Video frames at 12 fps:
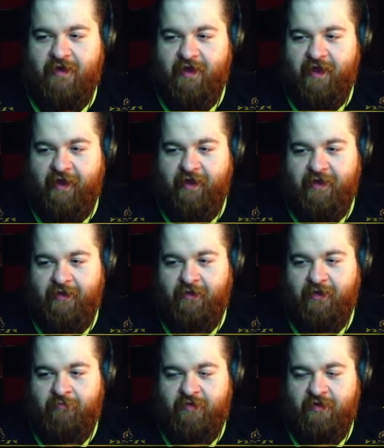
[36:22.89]
And
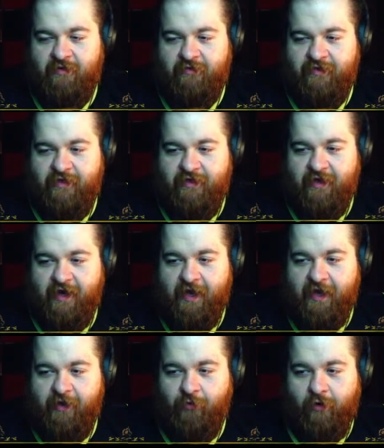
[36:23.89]
admittingly,
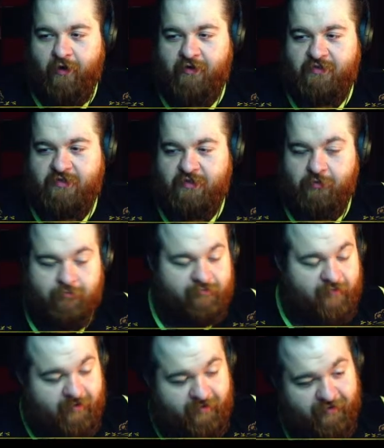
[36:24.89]
I wanted to.
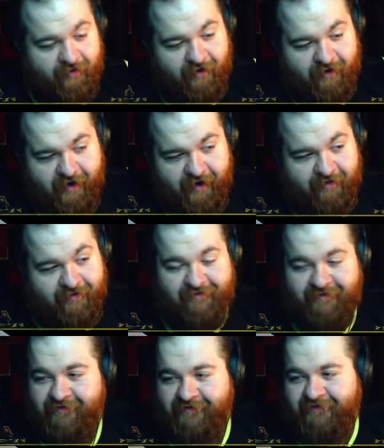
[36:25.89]
Alright?
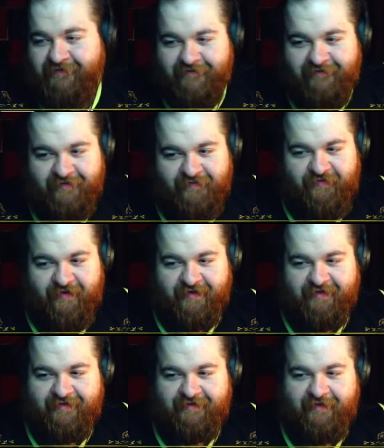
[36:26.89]

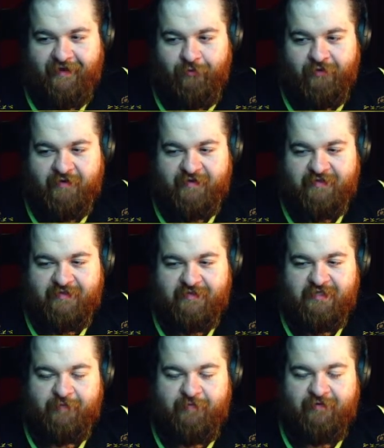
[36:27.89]
Fucking, I wanted to
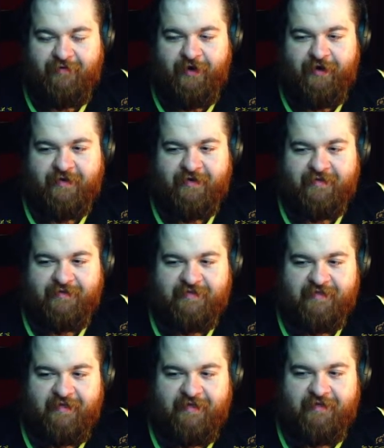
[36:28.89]
sleep in, right? Because,
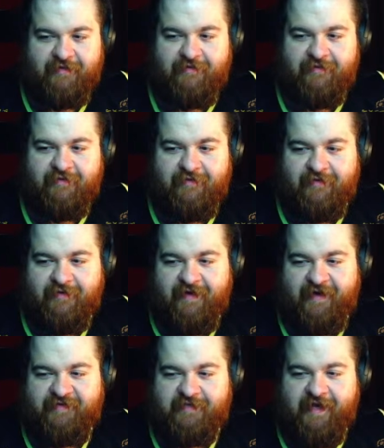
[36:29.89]
I
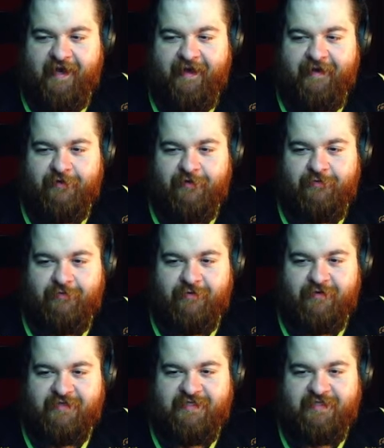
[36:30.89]
was tired, of
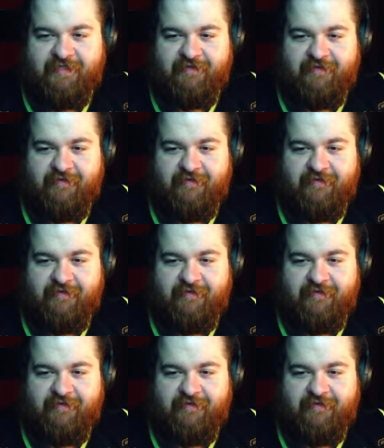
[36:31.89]
course.